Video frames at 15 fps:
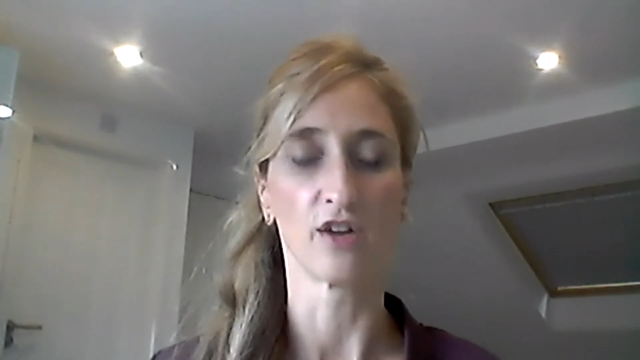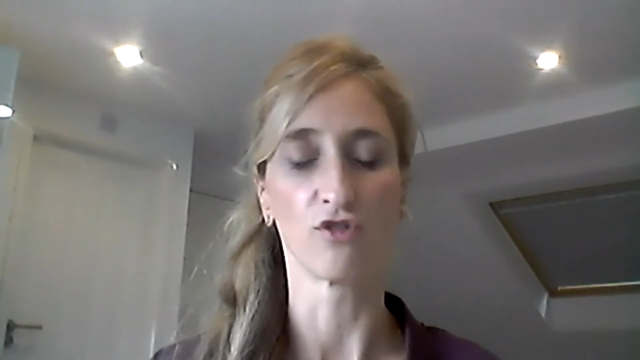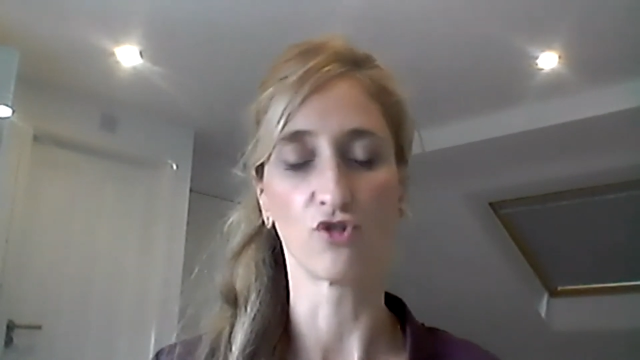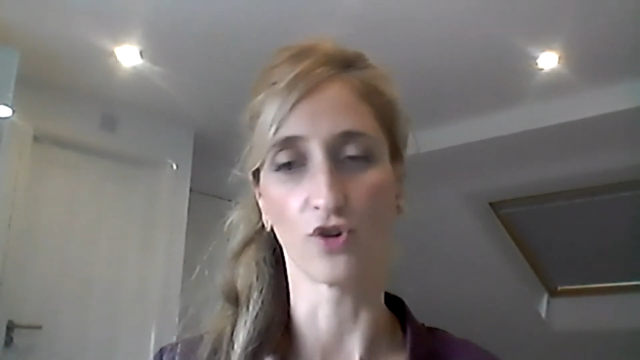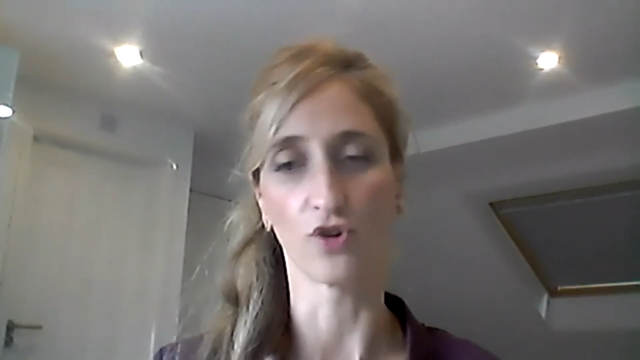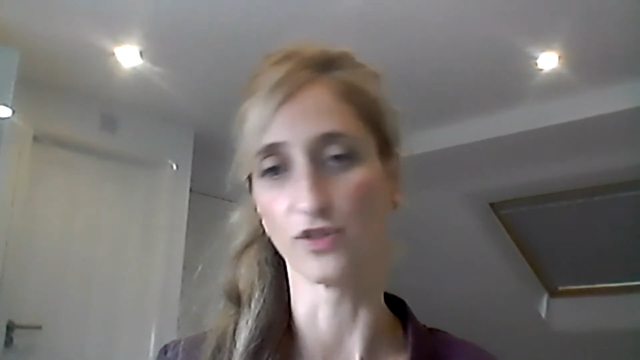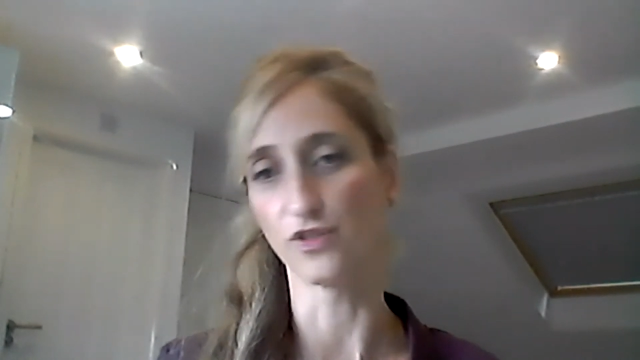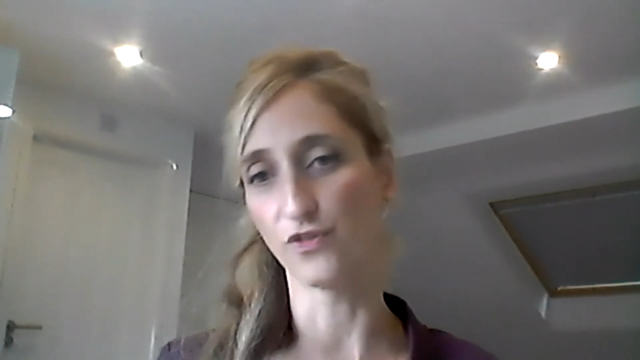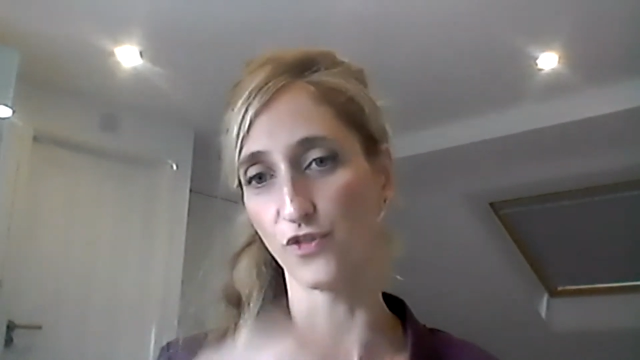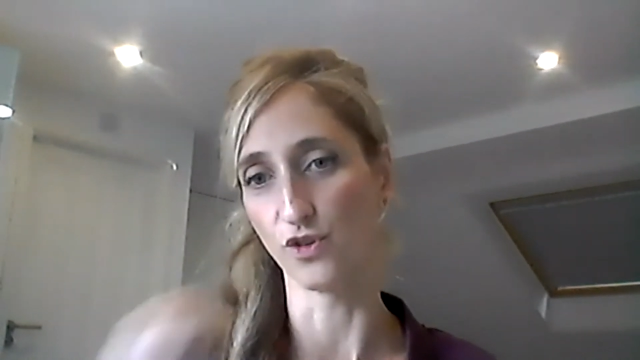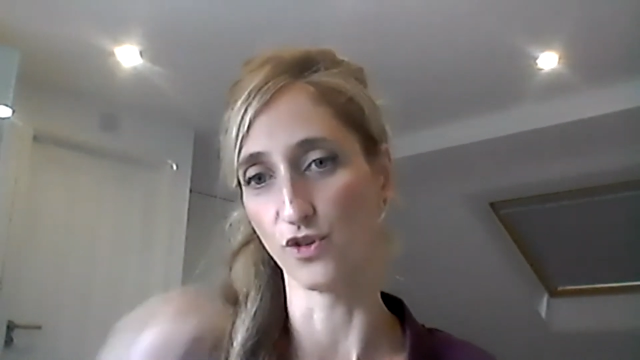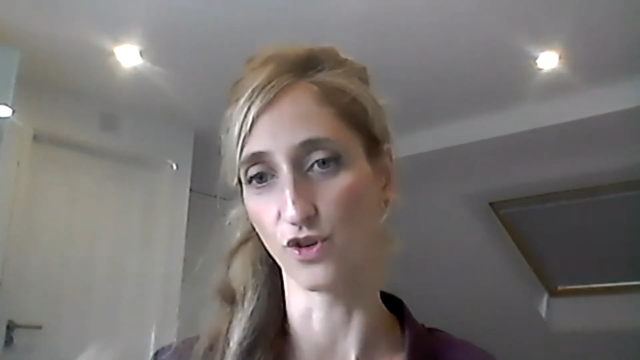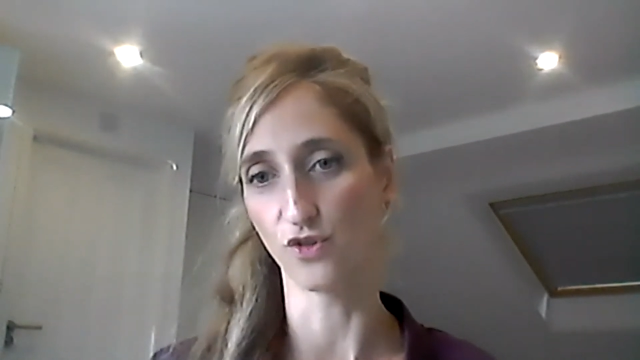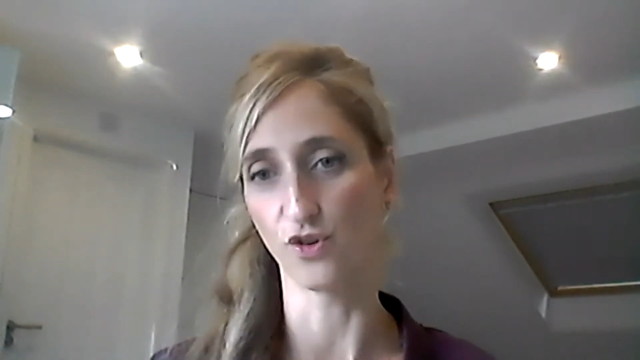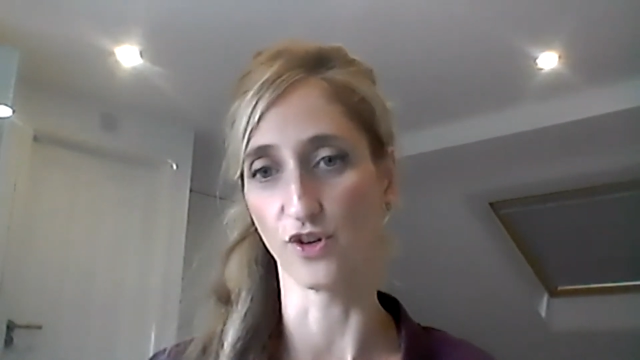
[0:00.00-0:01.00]
transferred
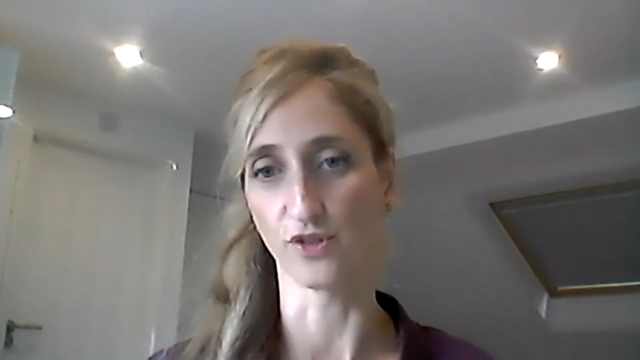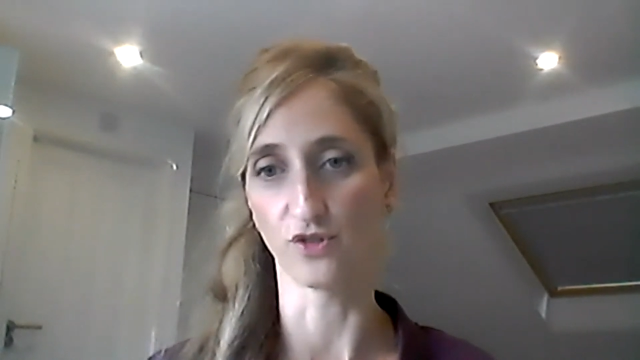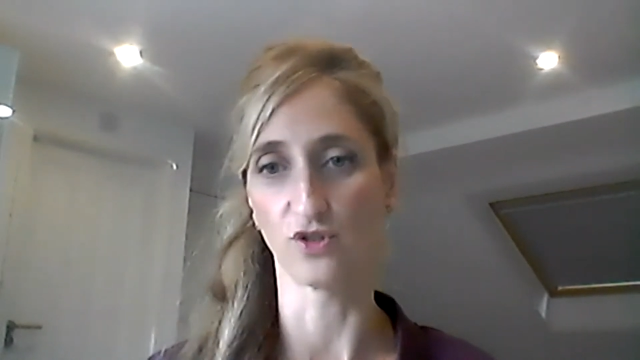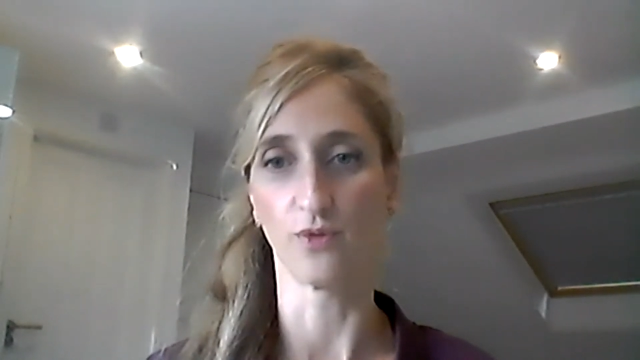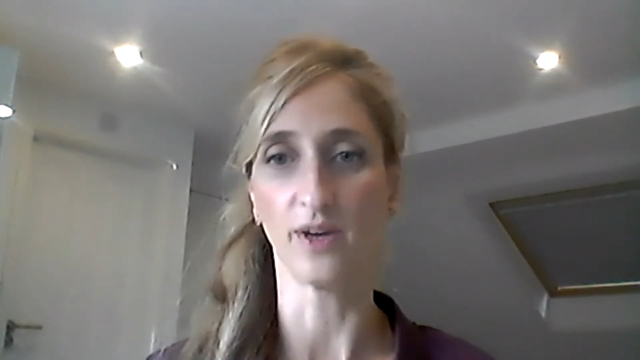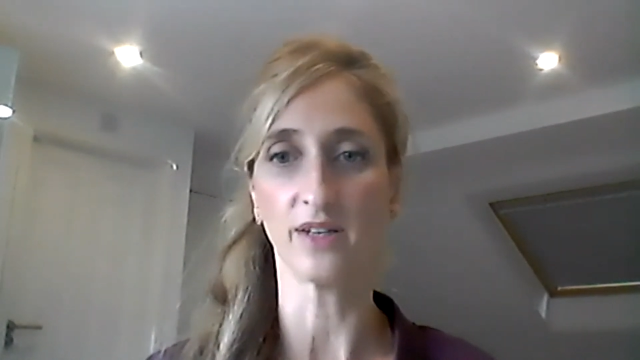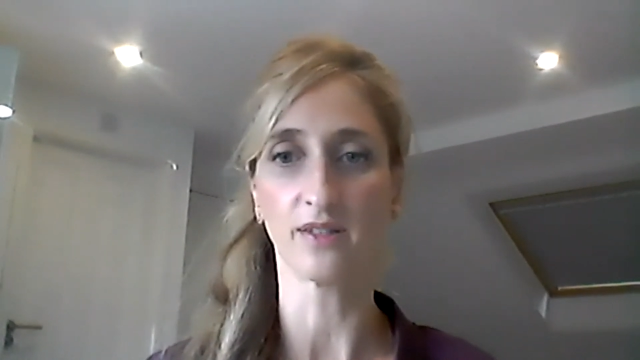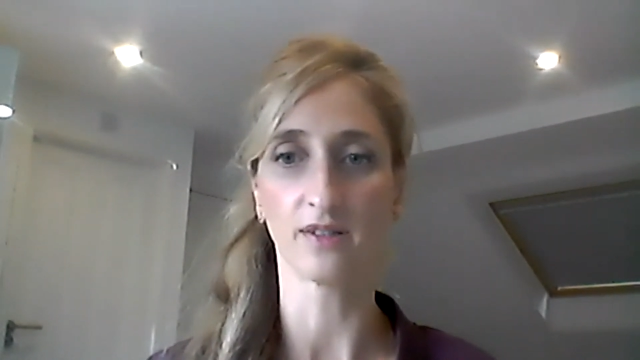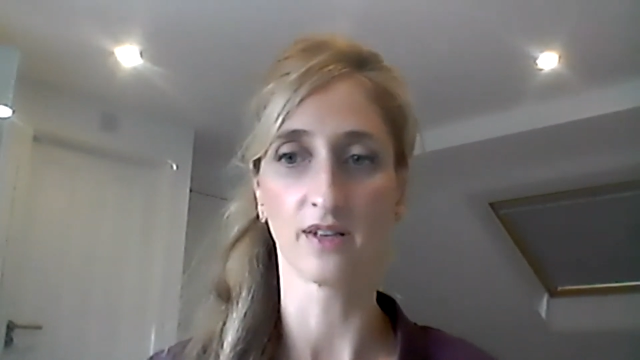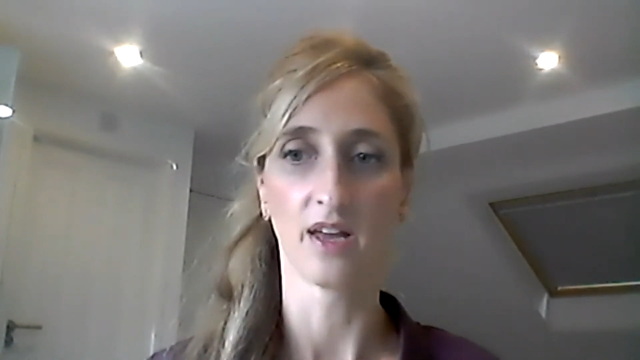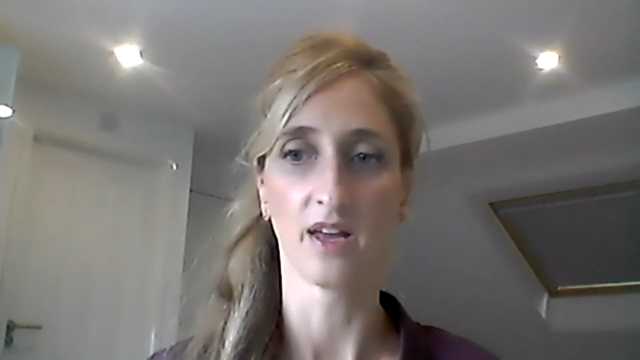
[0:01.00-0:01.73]
across to us,